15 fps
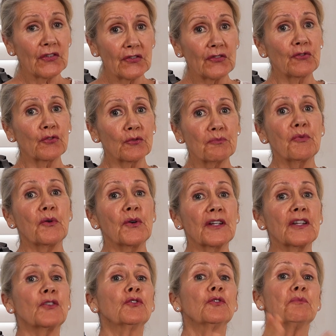is your body.
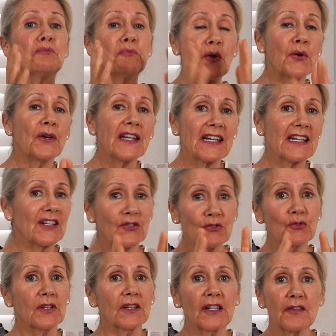Your body is
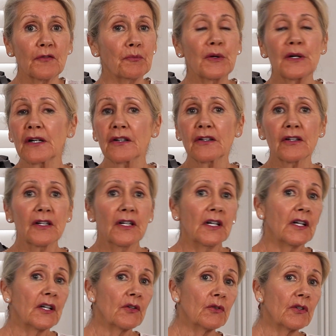your life partner,
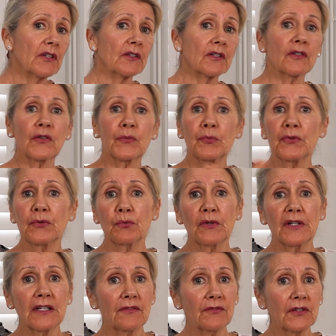not your husband,
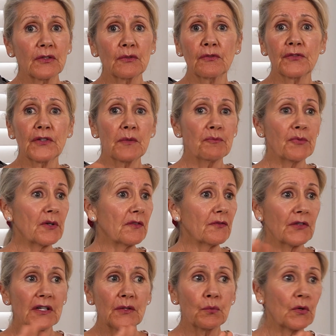wife, girlfriend,
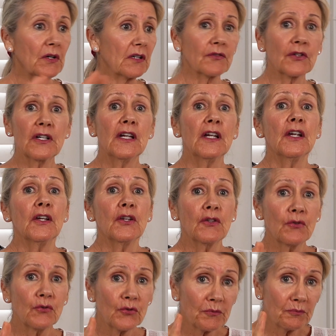boyfriend, whatever.
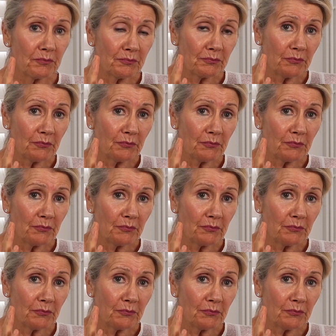Your